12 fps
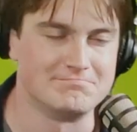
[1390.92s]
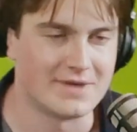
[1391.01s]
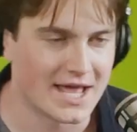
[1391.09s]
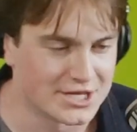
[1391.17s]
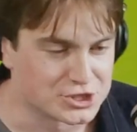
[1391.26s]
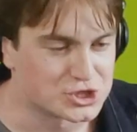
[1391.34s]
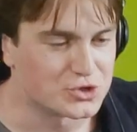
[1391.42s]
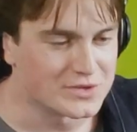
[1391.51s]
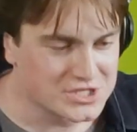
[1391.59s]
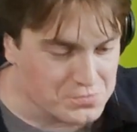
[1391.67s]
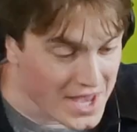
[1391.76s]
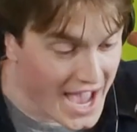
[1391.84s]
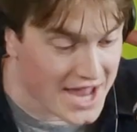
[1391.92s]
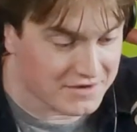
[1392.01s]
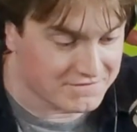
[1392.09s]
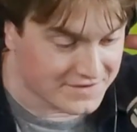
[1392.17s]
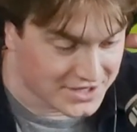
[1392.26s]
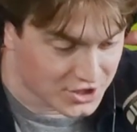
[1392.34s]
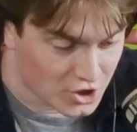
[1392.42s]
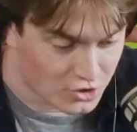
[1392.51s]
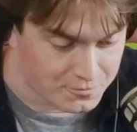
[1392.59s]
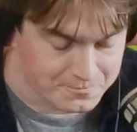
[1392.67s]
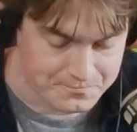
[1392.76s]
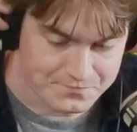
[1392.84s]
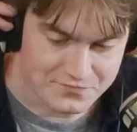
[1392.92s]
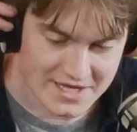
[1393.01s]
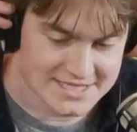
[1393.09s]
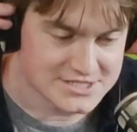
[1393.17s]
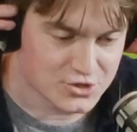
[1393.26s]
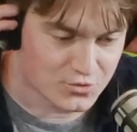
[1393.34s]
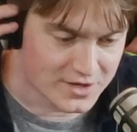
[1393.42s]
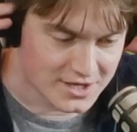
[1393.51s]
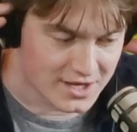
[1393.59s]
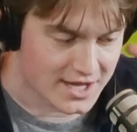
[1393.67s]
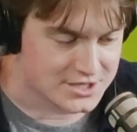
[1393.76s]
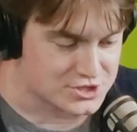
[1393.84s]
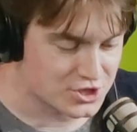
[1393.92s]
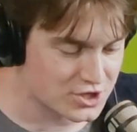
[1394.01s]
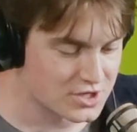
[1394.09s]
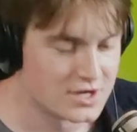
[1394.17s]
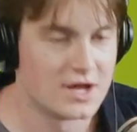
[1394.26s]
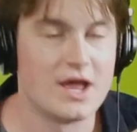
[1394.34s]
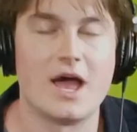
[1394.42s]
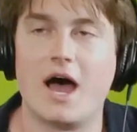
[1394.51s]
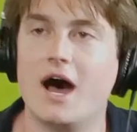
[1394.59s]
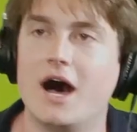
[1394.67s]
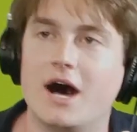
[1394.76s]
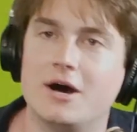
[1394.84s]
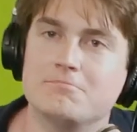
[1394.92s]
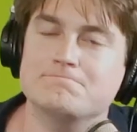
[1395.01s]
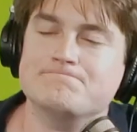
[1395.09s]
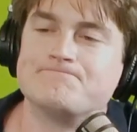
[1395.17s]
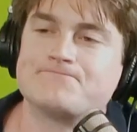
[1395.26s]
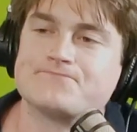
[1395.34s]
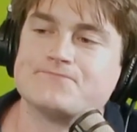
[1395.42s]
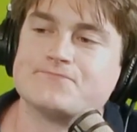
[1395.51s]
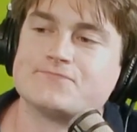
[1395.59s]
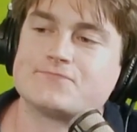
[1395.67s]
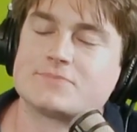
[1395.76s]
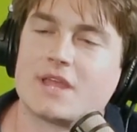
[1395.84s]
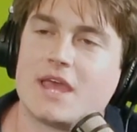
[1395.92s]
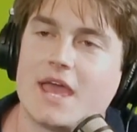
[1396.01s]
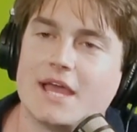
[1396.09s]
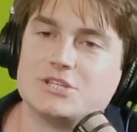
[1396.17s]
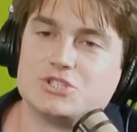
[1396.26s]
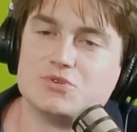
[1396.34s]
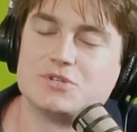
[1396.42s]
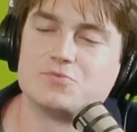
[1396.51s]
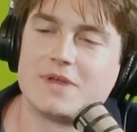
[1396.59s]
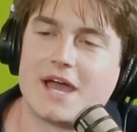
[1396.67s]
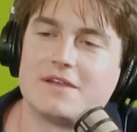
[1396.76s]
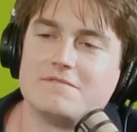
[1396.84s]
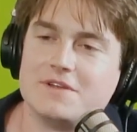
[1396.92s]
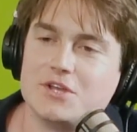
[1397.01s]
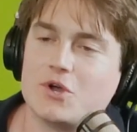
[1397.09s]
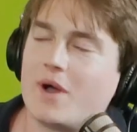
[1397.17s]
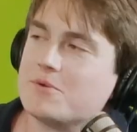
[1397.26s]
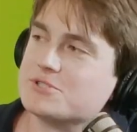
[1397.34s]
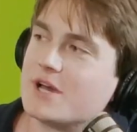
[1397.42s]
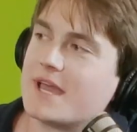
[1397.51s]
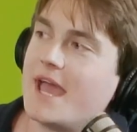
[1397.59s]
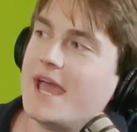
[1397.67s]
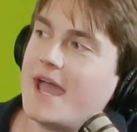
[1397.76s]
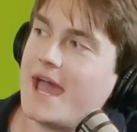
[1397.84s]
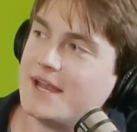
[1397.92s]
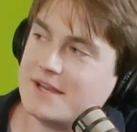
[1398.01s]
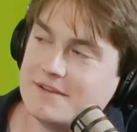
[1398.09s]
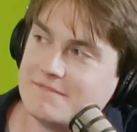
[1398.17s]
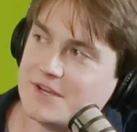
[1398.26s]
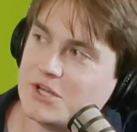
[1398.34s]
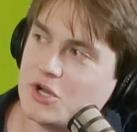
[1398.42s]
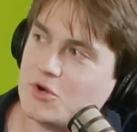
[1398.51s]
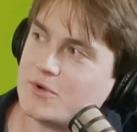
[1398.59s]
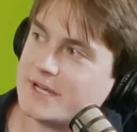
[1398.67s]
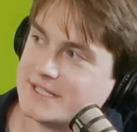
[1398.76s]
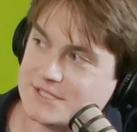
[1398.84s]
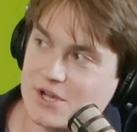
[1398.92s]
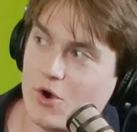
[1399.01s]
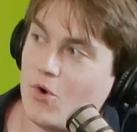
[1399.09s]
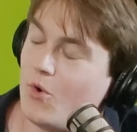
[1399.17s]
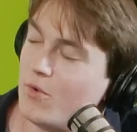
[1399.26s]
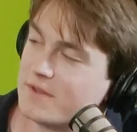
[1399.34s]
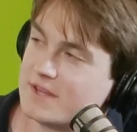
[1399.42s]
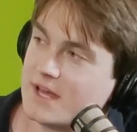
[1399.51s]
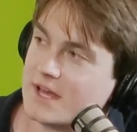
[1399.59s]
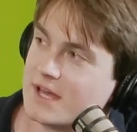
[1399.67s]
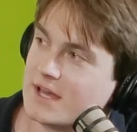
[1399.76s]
As soon as we added video is the real answer. As soon as we added video, I was like, editing video is a whole thing.